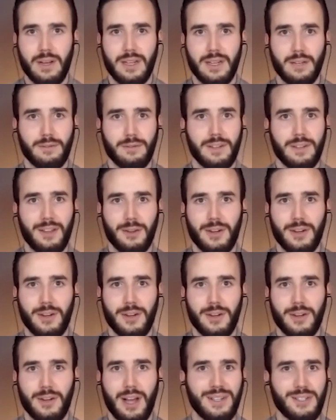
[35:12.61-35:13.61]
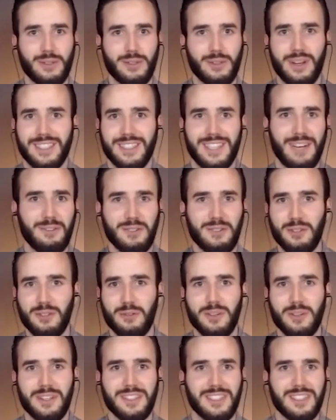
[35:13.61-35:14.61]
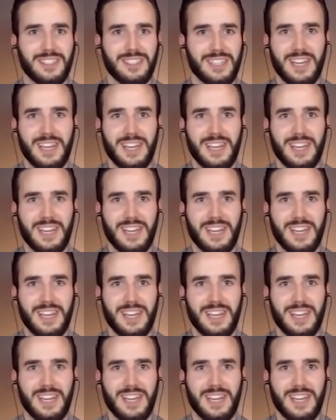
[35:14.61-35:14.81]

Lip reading: And if another company tries to outdo us